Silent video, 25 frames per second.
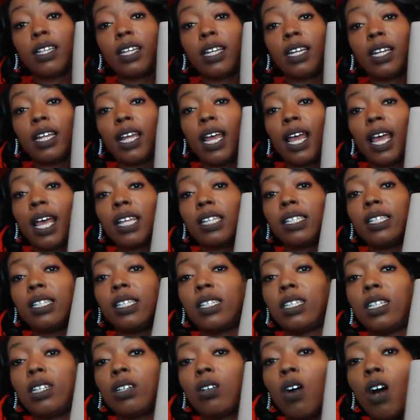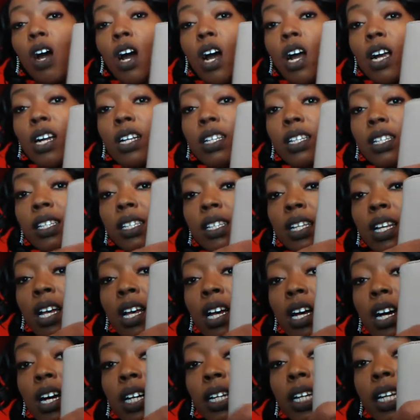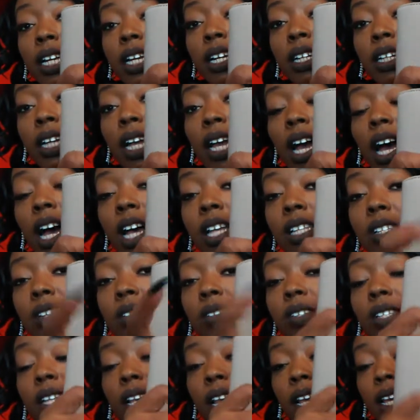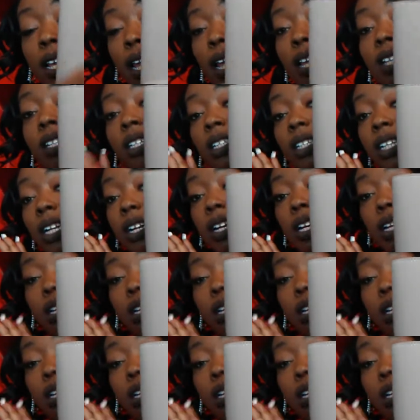Then it has these little hearts on here and they also say Guess on there